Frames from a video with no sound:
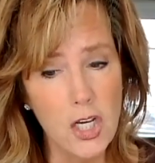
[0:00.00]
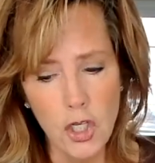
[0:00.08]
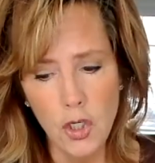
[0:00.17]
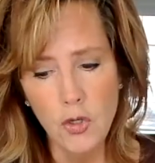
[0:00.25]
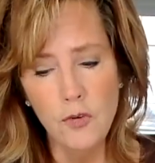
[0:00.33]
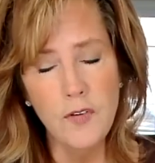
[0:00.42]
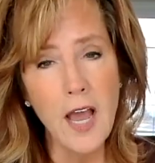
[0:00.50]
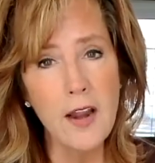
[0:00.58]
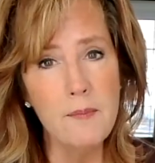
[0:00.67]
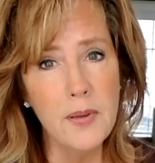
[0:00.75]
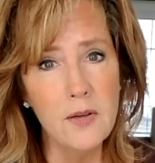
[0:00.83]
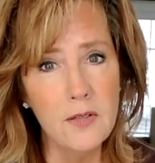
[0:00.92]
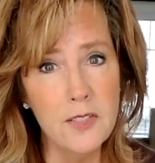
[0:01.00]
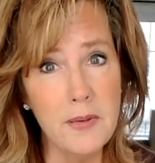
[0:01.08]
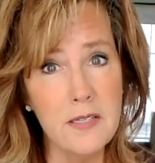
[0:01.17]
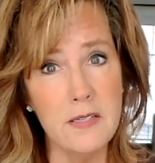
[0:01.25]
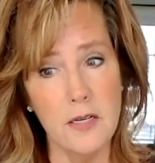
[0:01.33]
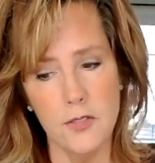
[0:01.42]
You've got to build a
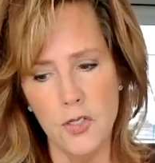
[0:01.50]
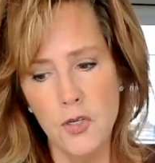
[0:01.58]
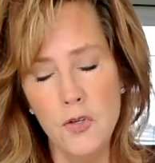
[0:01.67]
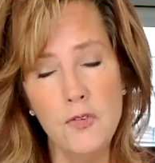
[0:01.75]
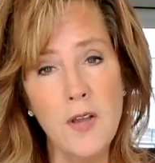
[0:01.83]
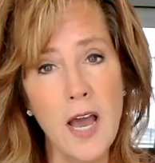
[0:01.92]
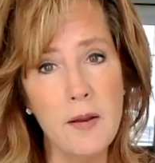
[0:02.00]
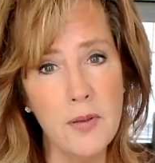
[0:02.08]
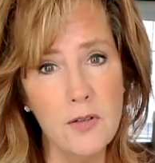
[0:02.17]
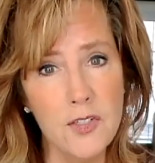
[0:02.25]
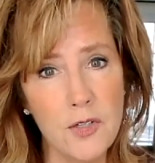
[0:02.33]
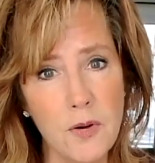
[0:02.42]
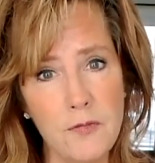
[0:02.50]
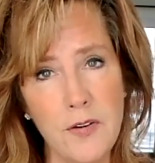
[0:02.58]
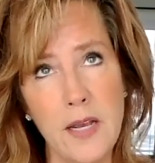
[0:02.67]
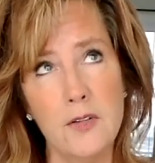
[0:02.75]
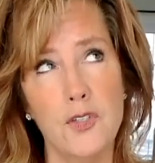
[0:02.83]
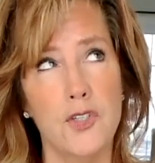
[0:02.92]
business. You've got to build your own
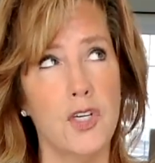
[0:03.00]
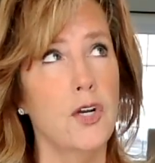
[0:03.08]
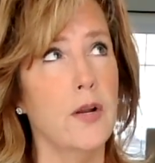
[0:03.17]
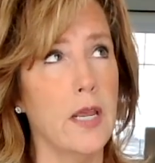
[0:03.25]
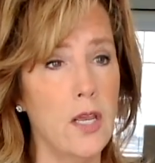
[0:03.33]
financial security.